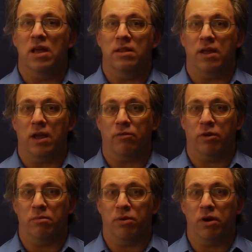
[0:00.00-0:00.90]
They get
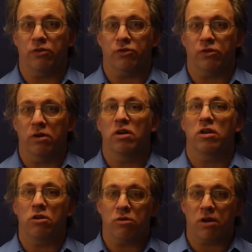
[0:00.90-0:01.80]
reimbursed,
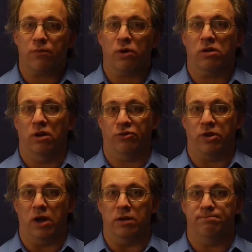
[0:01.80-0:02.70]
you get foreclosed on.